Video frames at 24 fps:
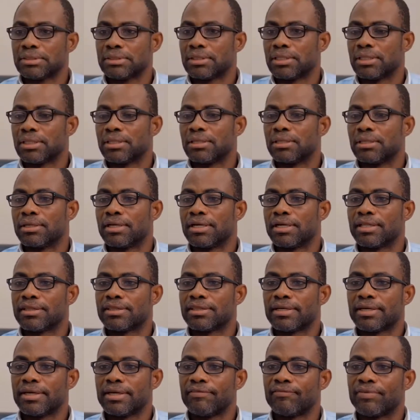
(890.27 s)

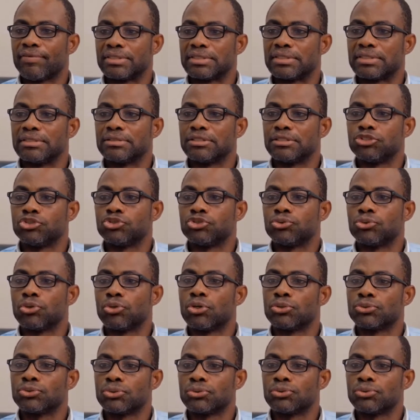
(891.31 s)
Healthcare facilities should
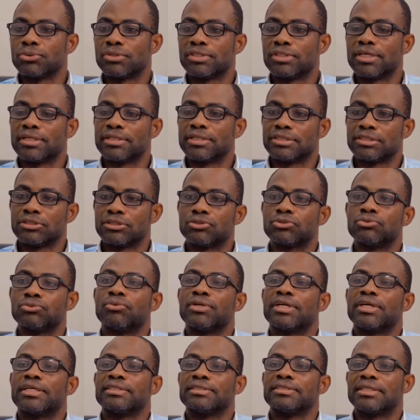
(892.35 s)
also, in addition to
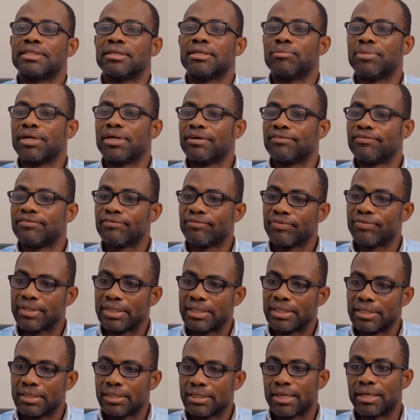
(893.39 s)
what I said above,
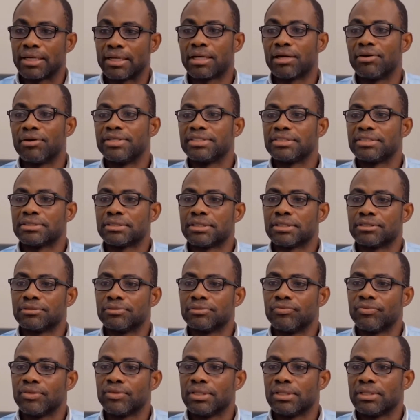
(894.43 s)
encourage
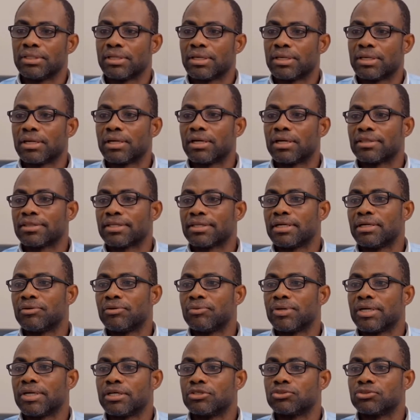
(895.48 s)
healthcare
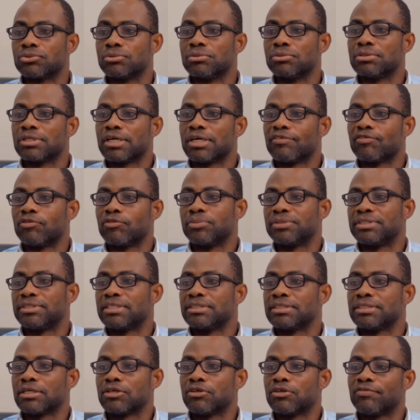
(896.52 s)
workers to look out for
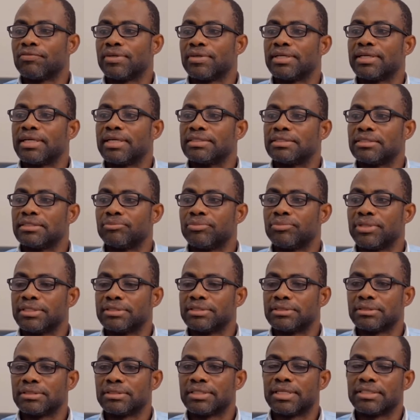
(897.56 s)
potential
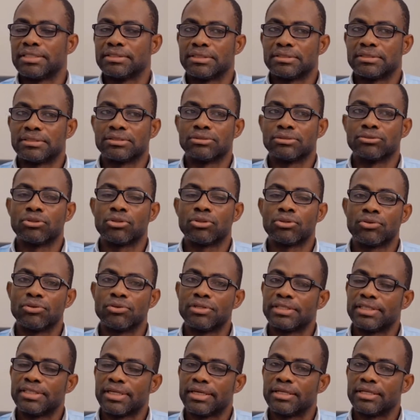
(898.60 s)
COVID-19 cases, not
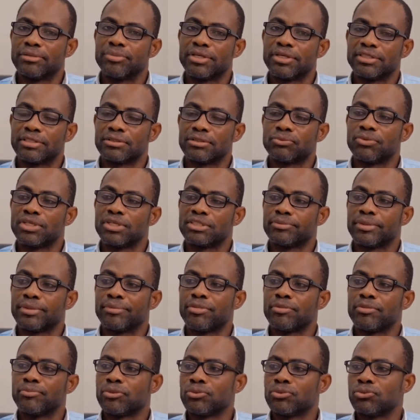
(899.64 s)
only the inpatient ones, but
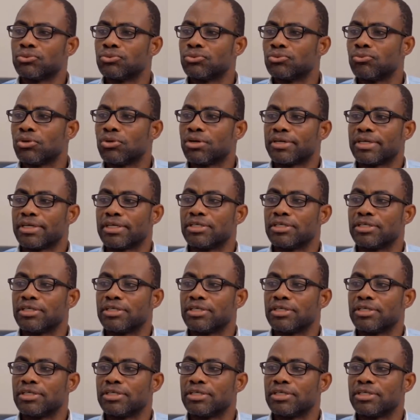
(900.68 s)
people who walk